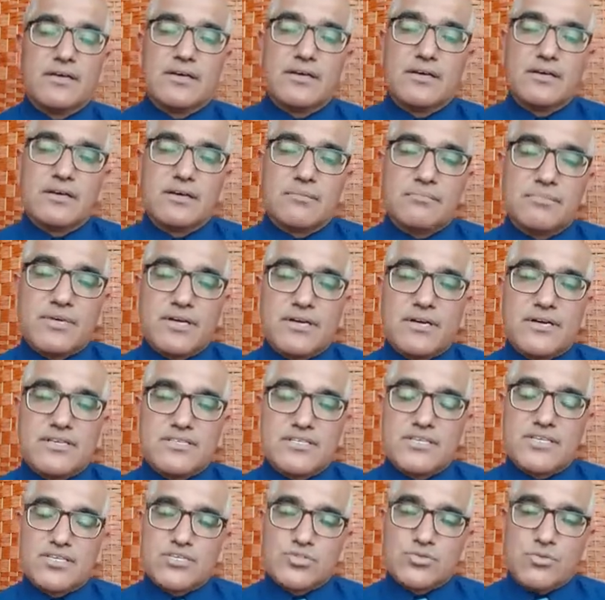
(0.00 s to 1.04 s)
because he
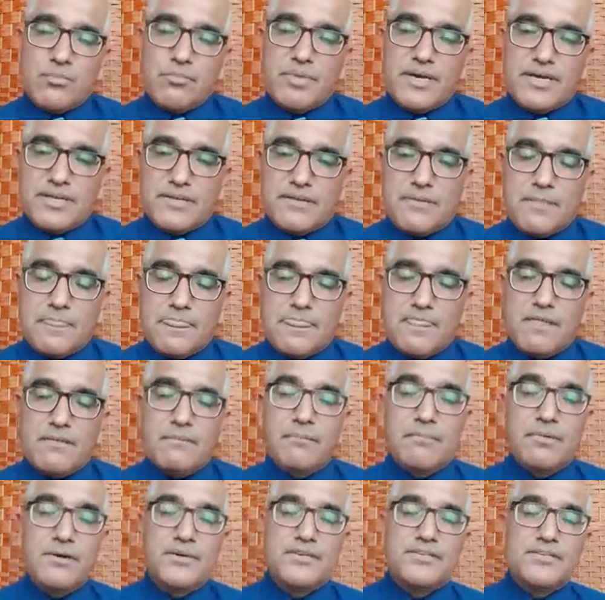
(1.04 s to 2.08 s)
has no pain.
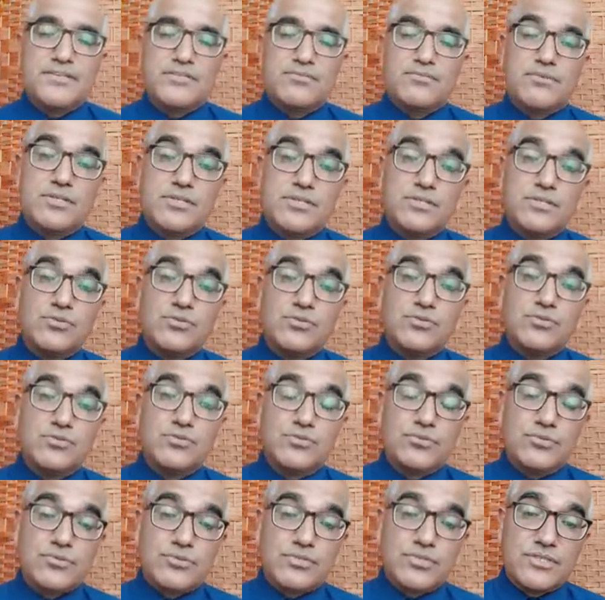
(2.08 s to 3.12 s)
But when you
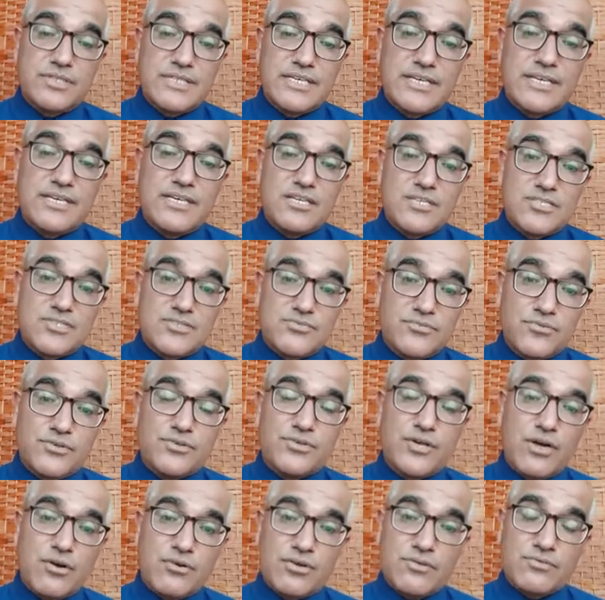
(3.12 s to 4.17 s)
take his foot
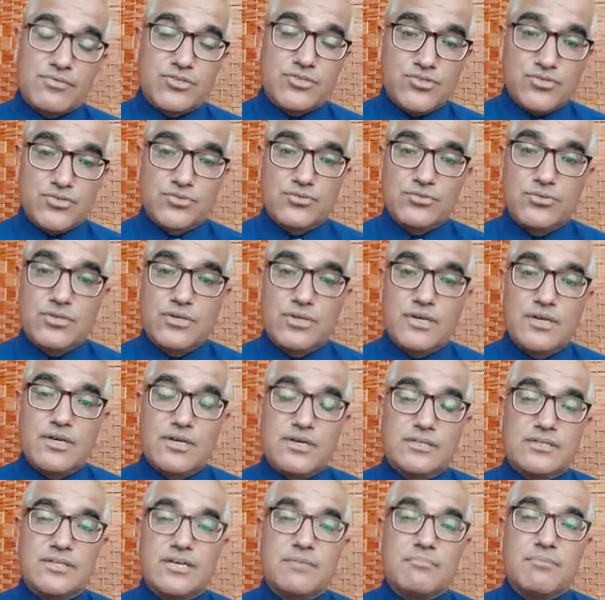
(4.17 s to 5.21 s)
out of the shoe,
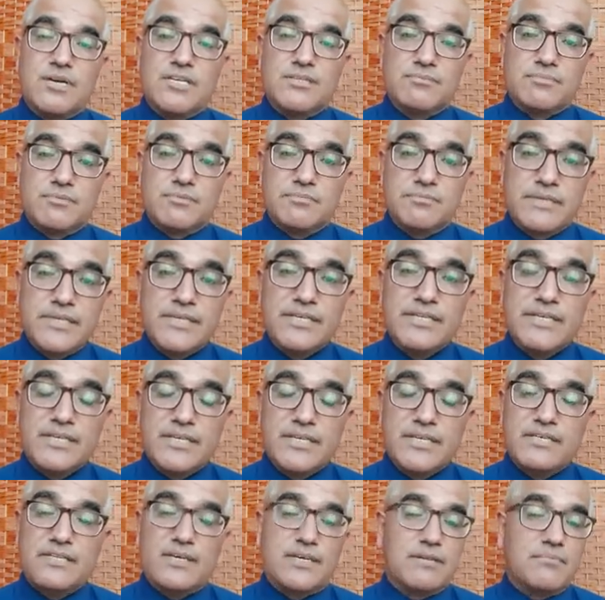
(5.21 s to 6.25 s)
there might be bleeding,
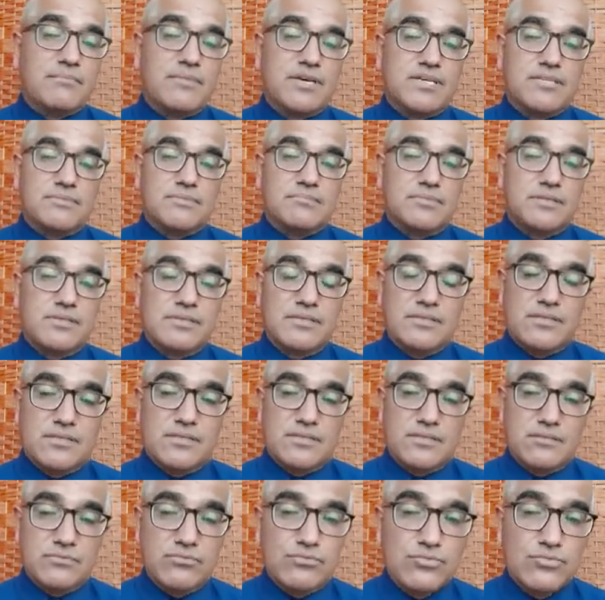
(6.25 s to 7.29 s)
there might be
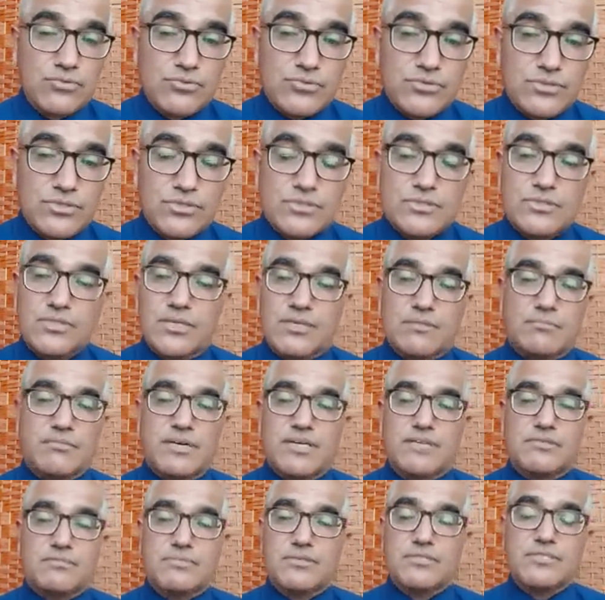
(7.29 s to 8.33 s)
wound, there
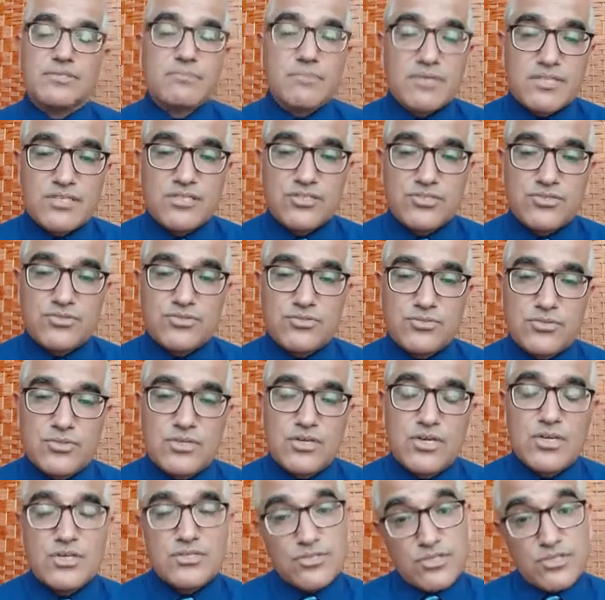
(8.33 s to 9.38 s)
might be some other issue.
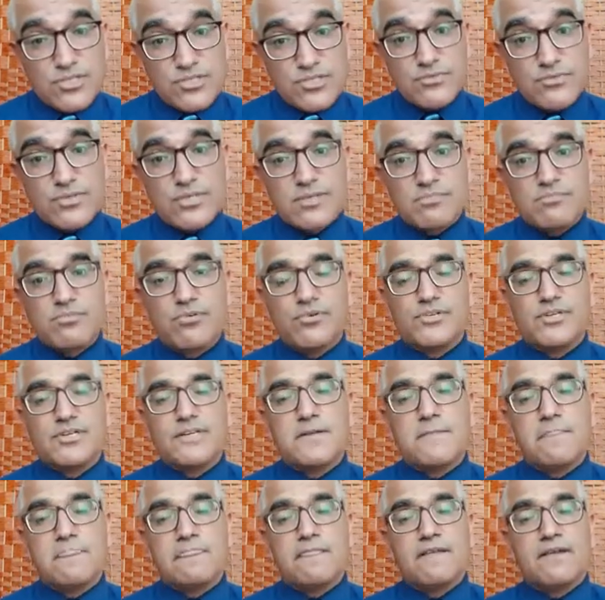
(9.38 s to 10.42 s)
So it is very important
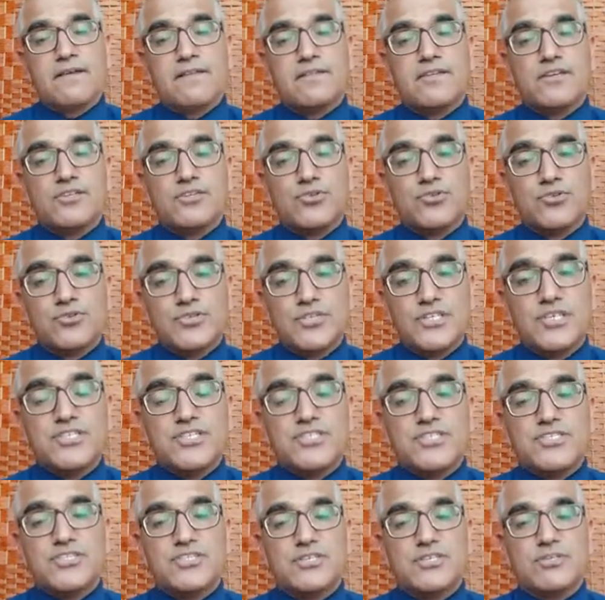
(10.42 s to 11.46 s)
that you
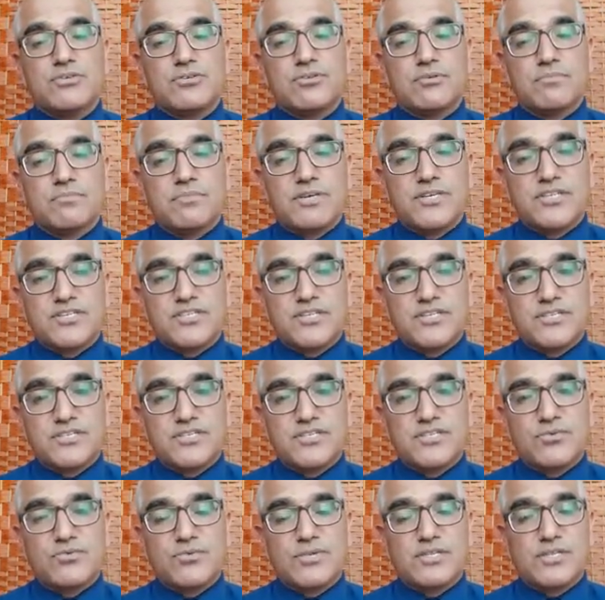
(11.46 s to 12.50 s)
teach your patients
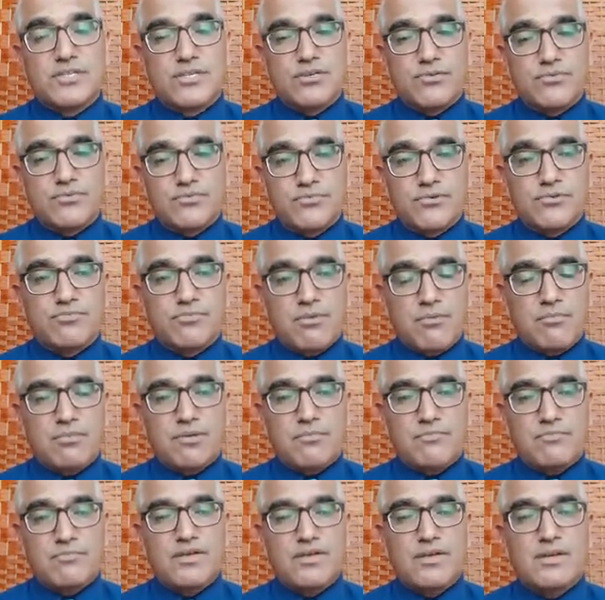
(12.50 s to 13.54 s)
when they have foot
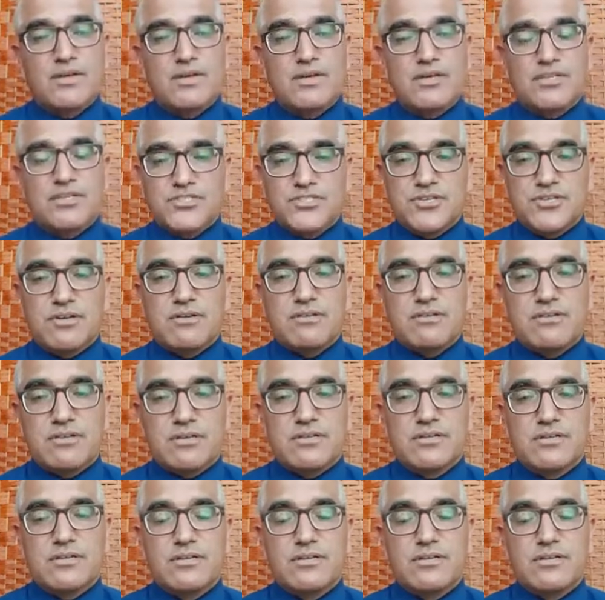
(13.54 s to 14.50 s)
problem, children